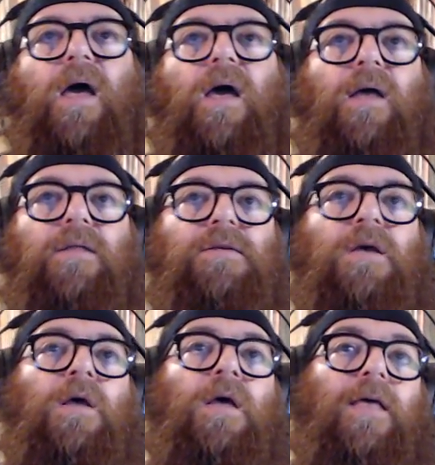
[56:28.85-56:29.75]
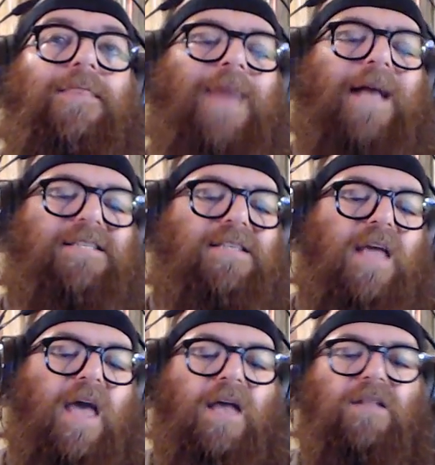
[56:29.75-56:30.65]
And that's
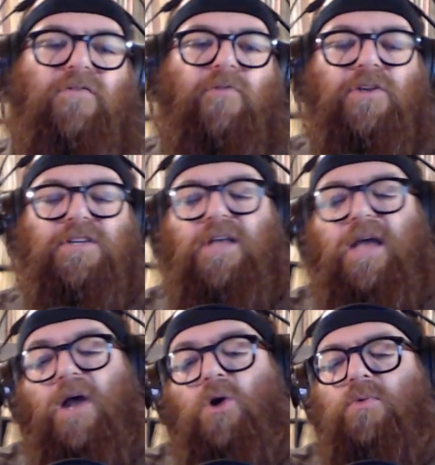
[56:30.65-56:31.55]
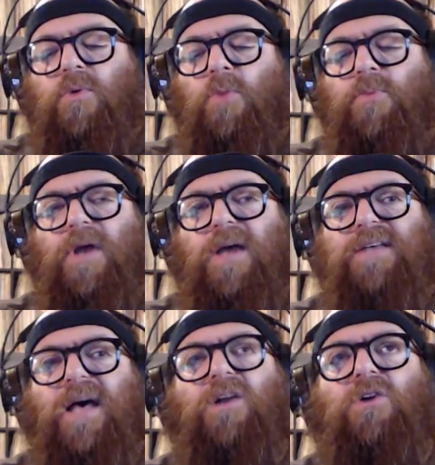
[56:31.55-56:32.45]
the end for today. Hope you
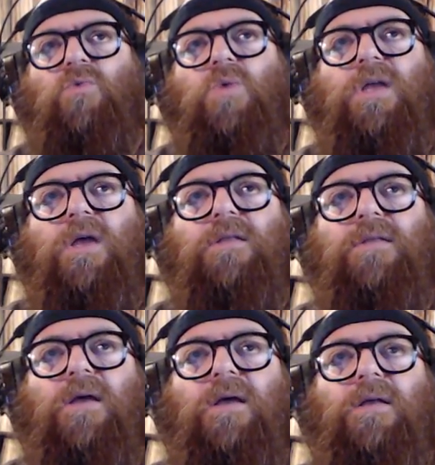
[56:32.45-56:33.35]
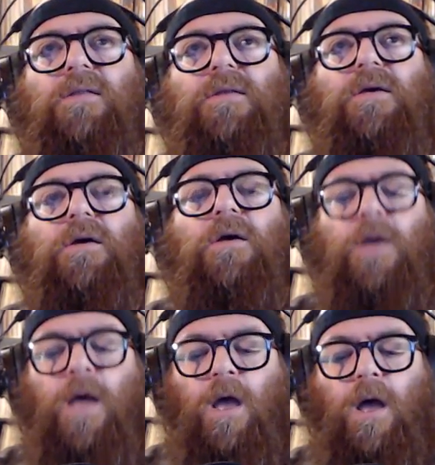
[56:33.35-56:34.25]
guys had a good weekend, and